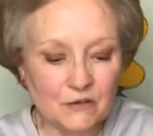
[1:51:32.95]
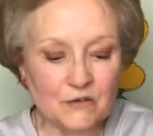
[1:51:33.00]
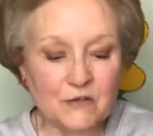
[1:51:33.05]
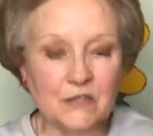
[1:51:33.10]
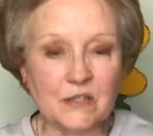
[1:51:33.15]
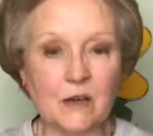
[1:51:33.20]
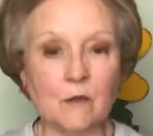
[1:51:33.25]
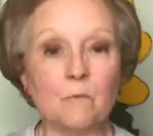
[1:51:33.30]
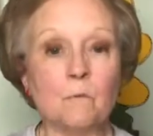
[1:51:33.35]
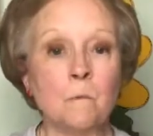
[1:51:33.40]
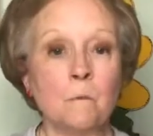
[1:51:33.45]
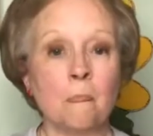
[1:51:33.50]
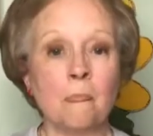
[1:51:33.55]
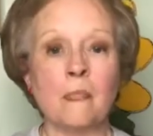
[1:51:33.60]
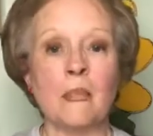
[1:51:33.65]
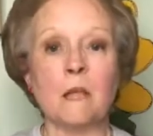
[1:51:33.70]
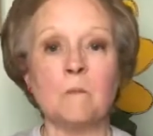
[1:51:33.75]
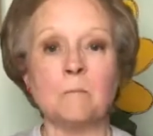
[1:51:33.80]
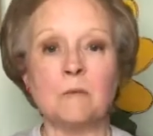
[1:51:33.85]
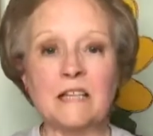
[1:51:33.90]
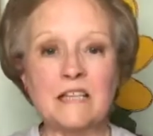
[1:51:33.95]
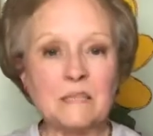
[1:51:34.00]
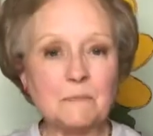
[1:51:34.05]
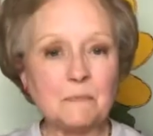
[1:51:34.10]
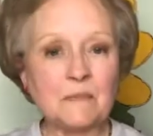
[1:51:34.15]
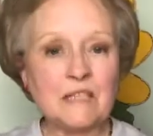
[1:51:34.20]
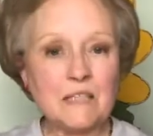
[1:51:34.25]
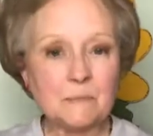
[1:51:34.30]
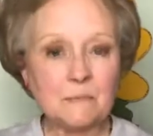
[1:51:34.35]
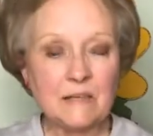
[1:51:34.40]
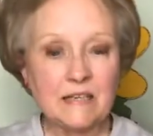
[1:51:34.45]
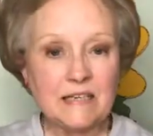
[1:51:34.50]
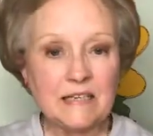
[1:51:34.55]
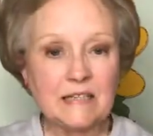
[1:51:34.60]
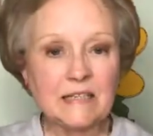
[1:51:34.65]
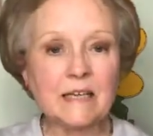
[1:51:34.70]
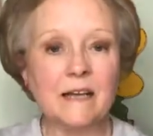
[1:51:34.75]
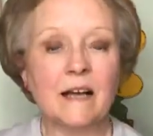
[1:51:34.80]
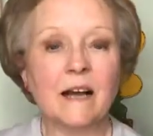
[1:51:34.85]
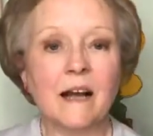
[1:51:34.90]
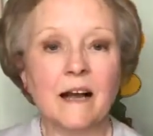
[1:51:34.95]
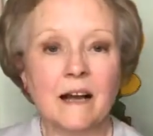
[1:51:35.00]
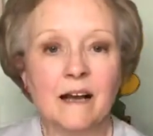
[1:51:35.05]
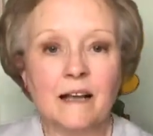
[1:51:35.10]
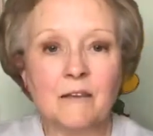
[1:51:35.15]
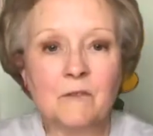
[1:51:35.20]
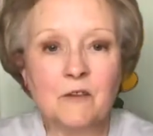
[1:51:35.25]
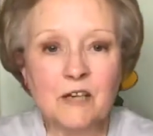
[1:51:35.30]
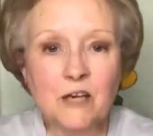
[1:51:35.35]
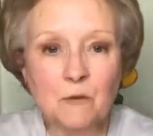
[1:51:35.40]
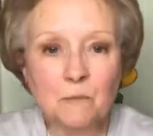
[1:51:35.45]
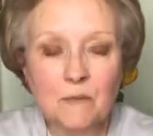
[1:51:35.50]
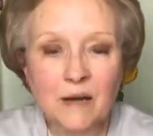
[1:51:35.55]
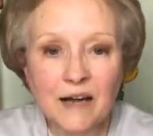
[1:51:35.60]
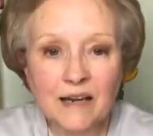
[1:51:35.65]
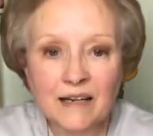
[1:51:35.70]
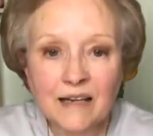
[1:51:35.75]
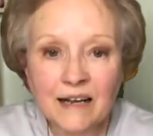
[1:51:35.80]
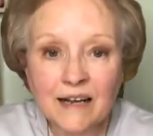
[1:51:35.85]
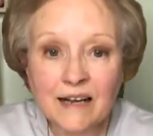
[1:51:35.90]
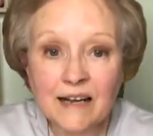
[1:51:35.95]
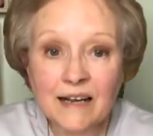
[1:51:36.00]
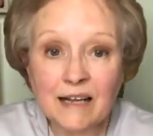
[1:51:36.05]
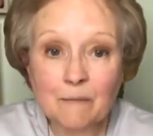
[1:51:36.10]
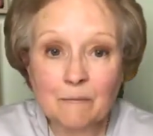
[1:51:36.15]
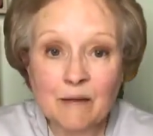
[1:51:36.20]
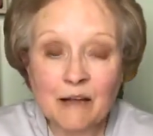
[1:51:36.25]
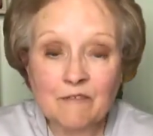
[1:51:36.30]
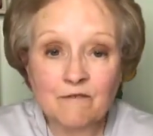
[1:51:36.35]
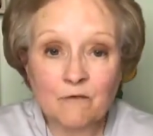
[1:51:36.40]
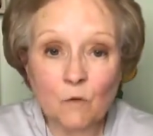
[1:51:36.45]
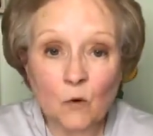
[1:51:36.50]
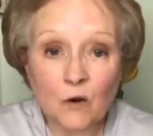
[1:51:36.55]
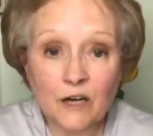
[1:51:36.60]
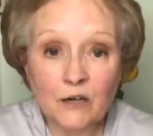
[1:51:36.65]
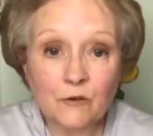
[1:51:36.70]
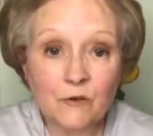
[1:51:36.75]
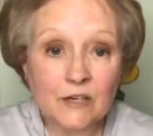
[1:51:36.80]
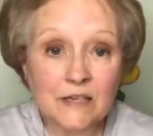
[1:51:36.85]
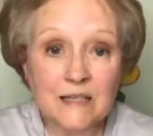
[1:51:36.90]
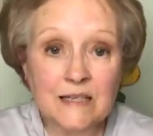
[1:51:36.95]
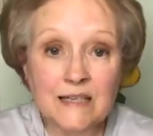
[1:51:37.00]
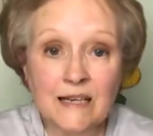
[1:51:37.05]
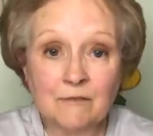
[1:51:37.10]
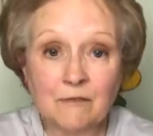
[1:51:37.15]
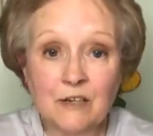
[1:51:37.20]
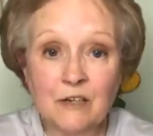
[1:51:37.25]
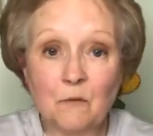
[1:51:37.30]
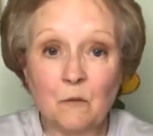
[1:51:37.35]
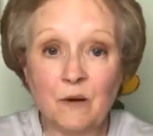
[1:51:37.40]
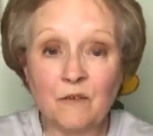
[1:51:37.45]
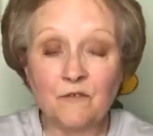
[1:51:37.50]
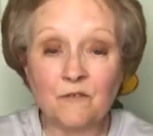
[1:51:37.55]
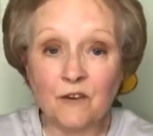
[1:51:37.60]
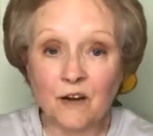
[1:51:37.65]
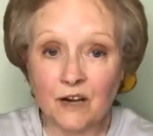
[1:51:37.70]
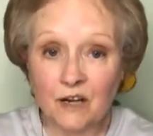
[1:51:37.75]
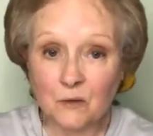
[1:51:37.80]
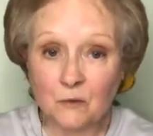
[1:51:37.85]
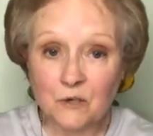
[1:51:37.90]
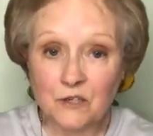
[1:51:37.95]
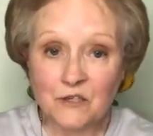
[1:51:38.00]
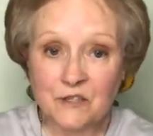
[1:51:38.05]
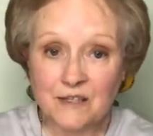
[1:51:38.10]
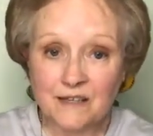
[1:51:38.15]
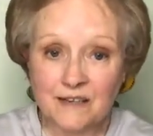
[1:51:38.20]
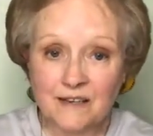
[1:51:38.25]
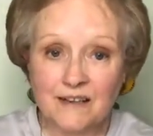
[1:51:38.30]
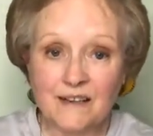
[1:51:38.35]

So please, please, please, uh, if you don't mind, I am at 471 followers.